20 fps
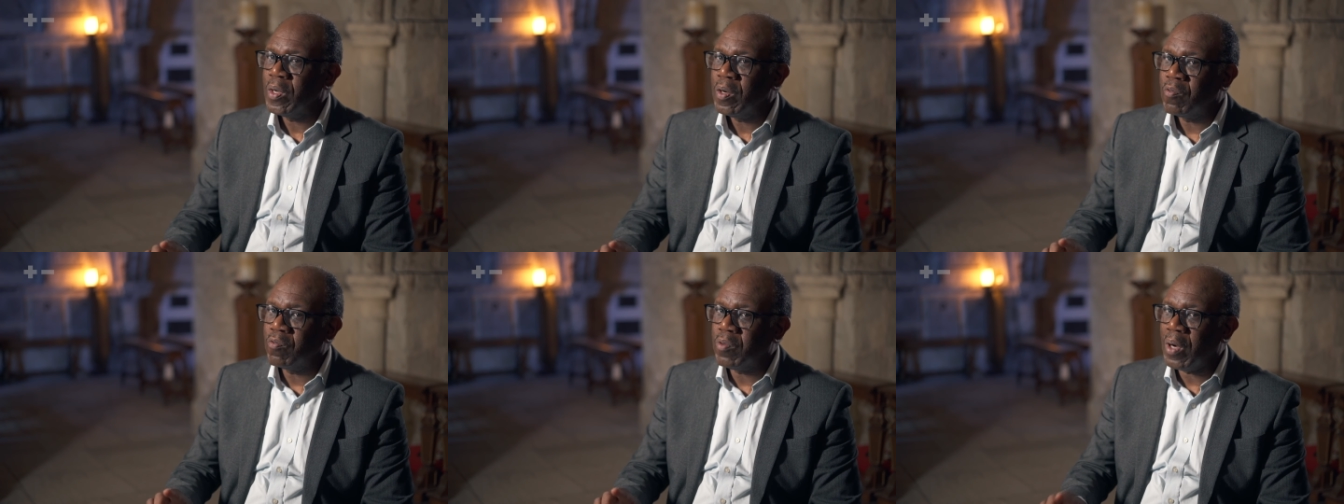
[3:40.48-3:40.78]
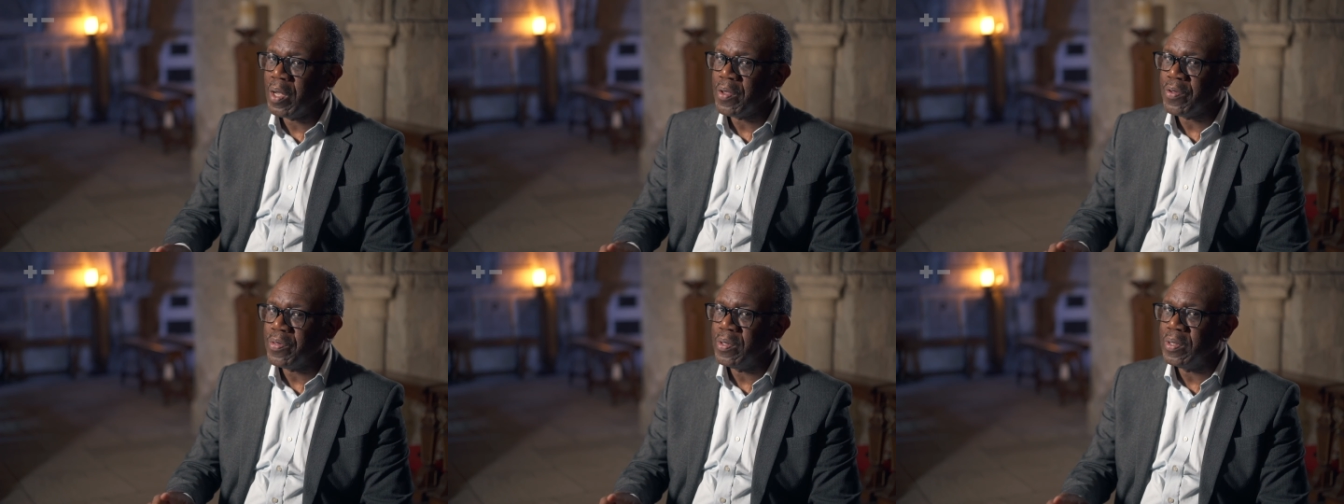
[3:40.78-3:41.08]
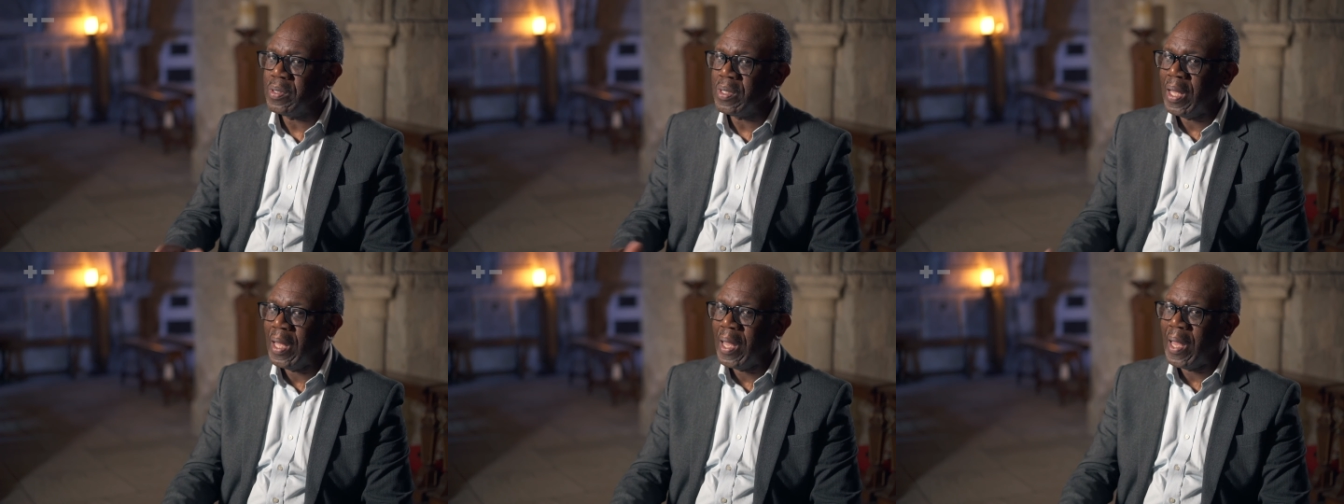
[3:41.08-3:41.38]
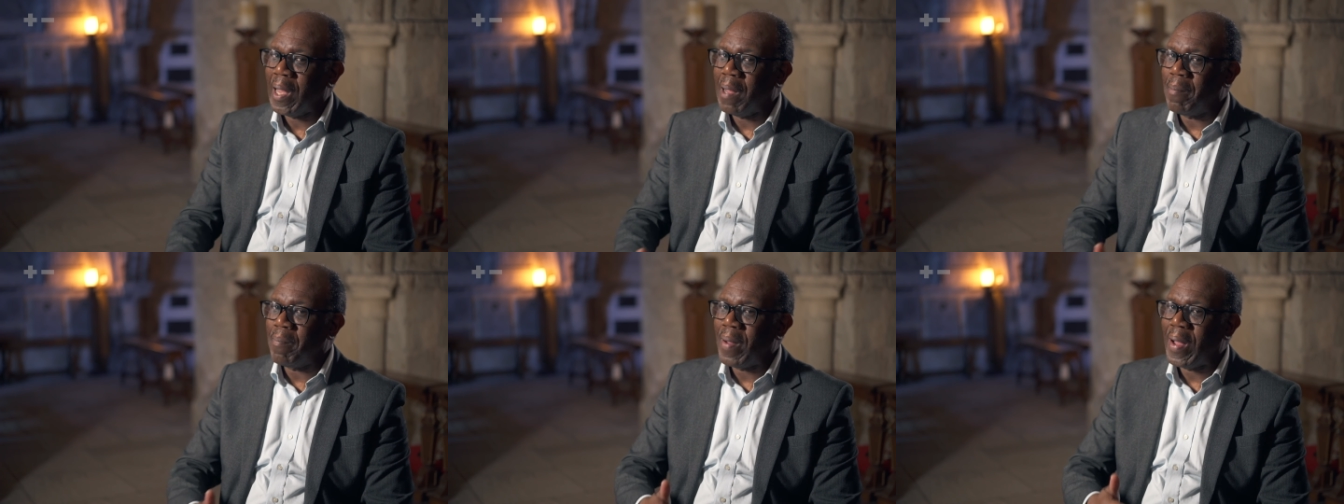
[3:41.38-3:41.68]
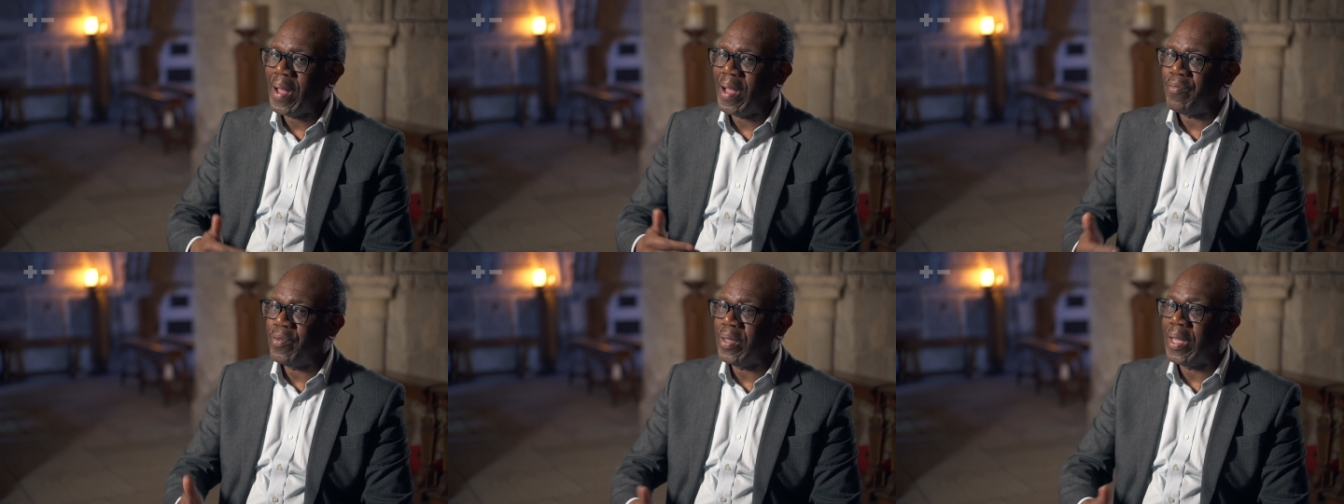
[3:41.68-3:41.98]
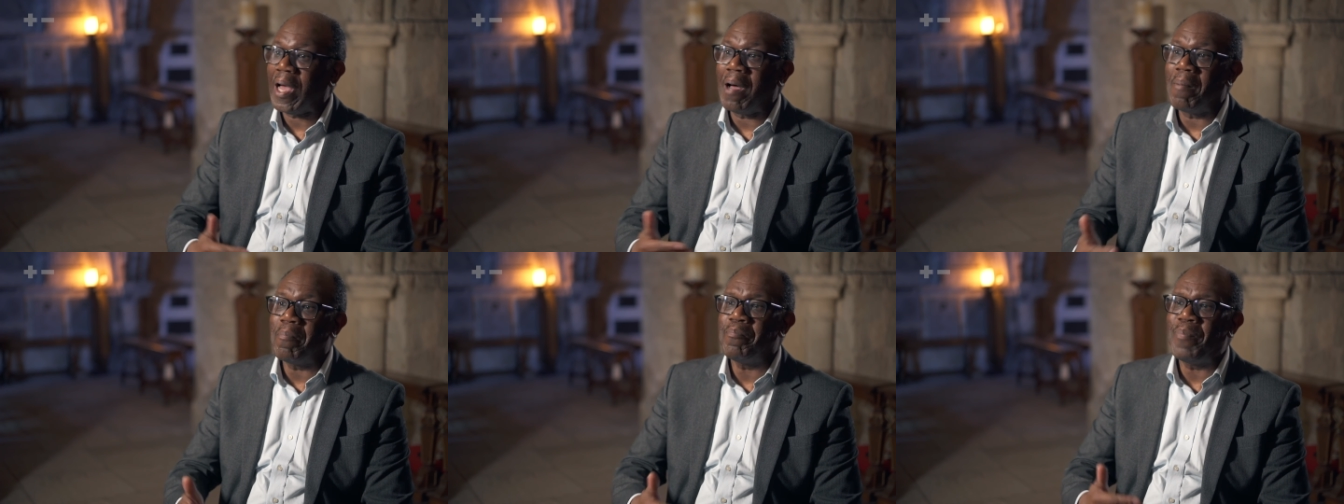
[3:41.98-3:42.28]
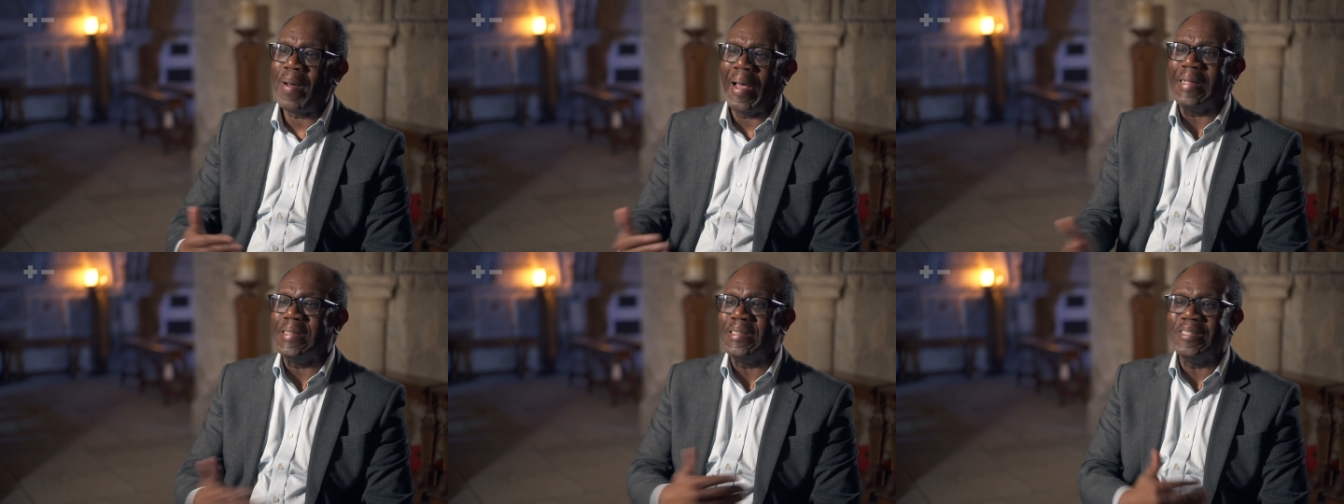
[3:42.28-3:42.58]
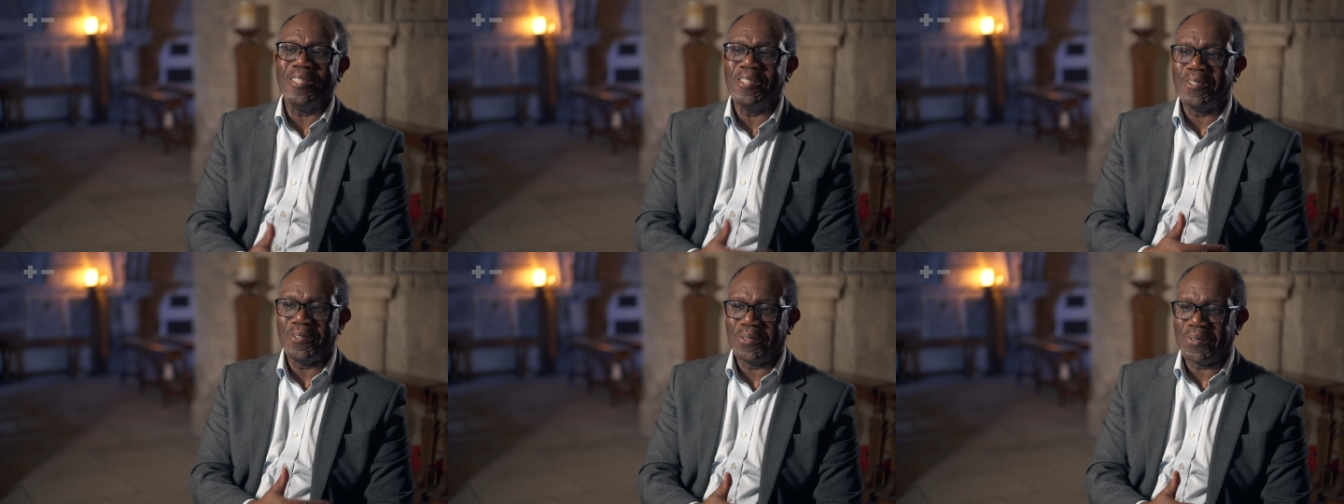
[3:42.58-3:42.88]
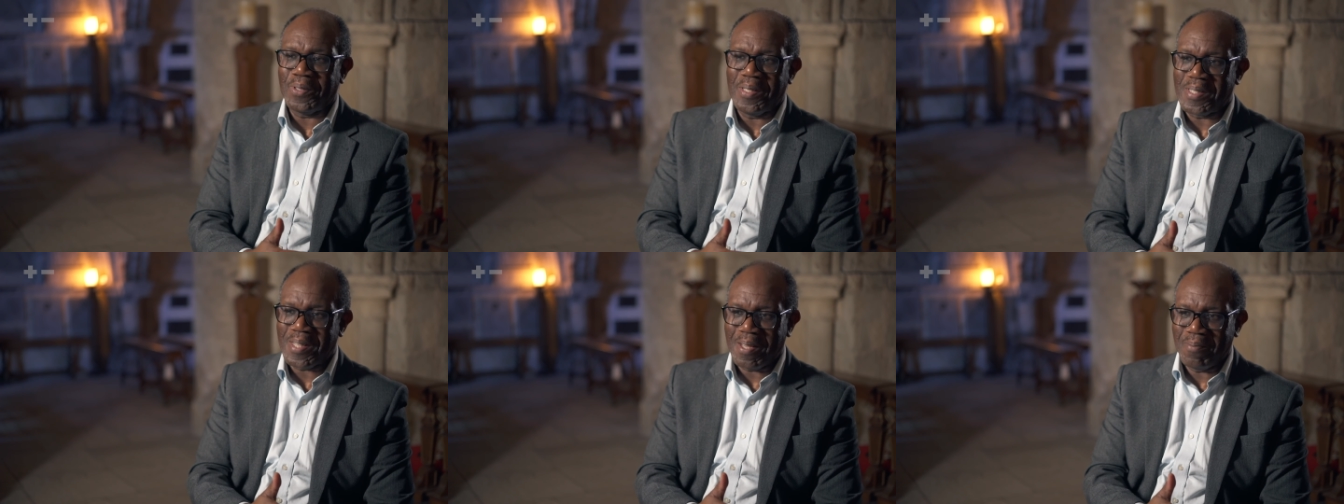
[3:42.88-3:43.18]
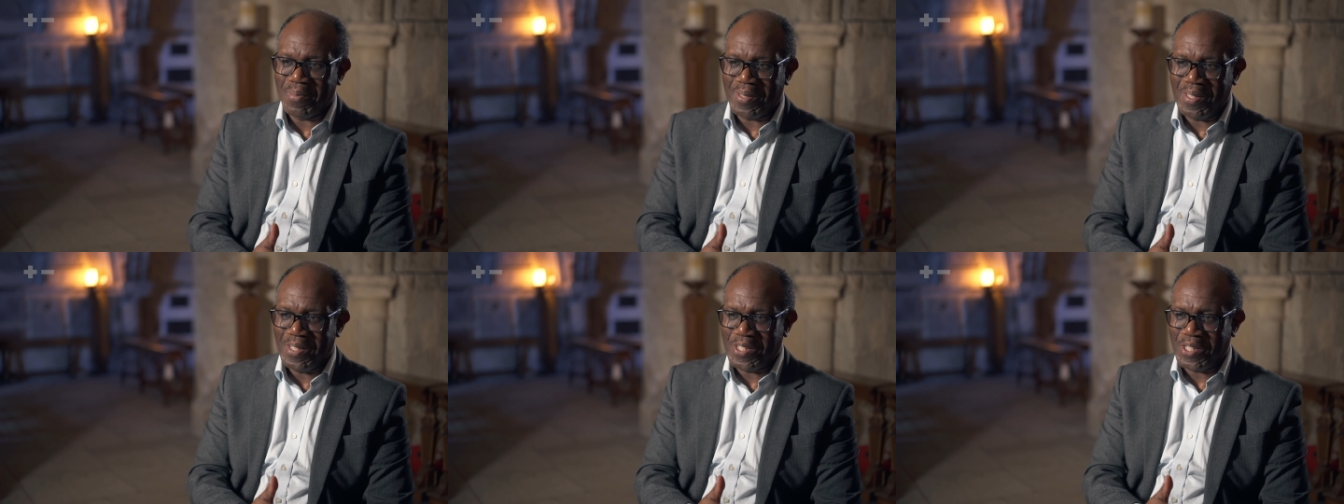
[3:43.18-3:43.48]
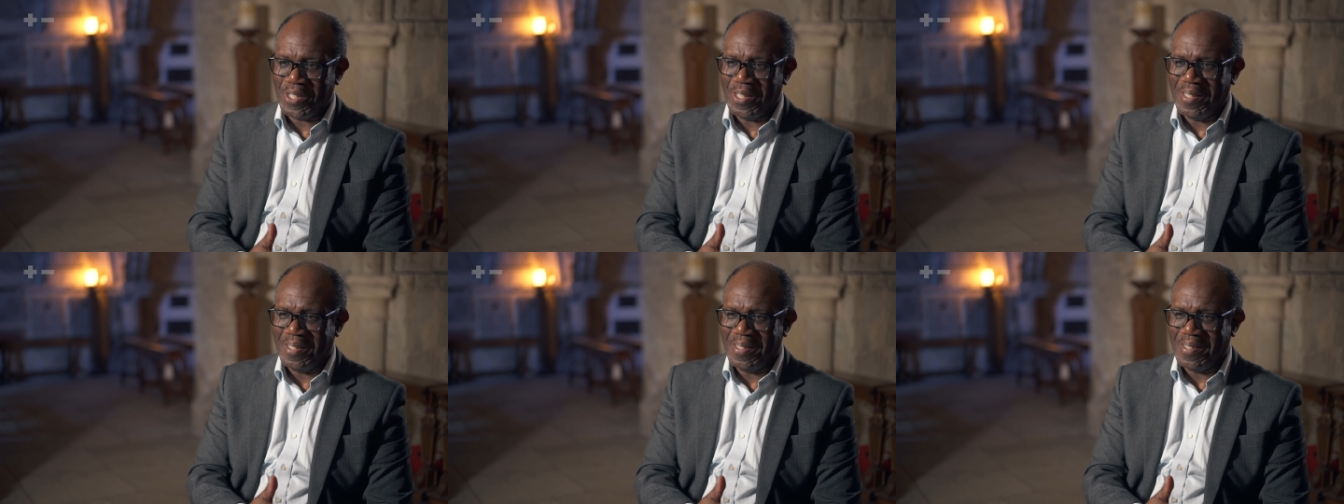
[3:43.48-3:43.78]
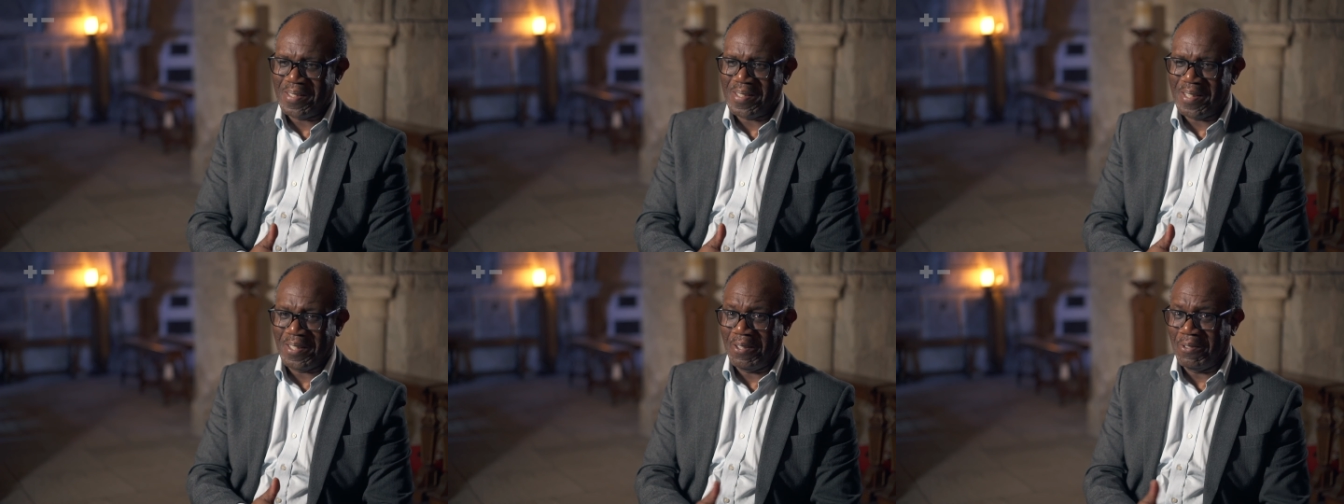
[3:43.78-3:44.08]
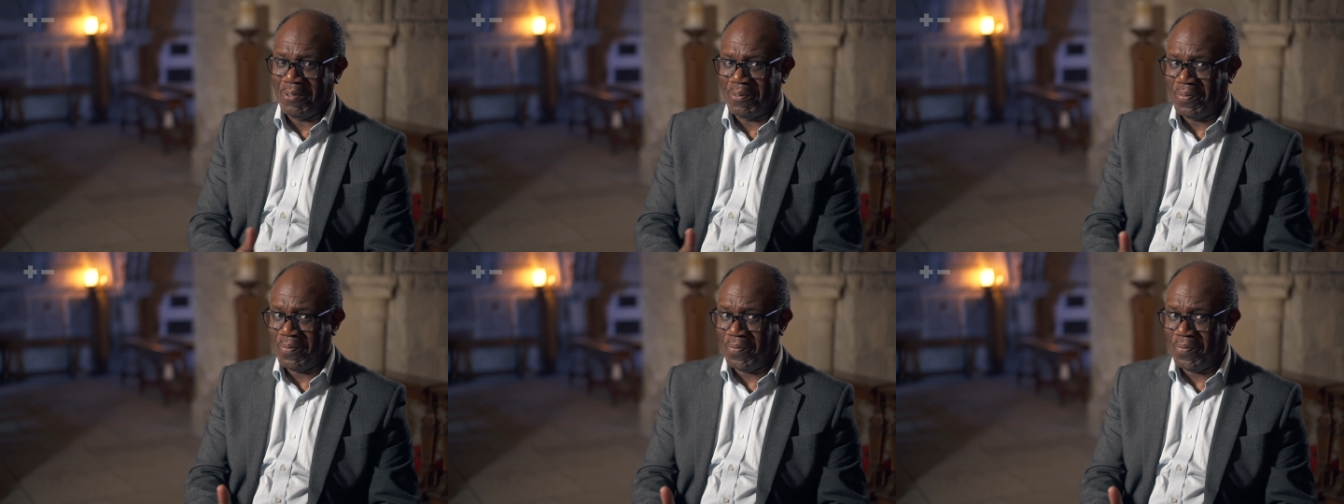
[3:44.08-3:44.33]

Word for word: rather than uh, having abandoned these MDGs, you know,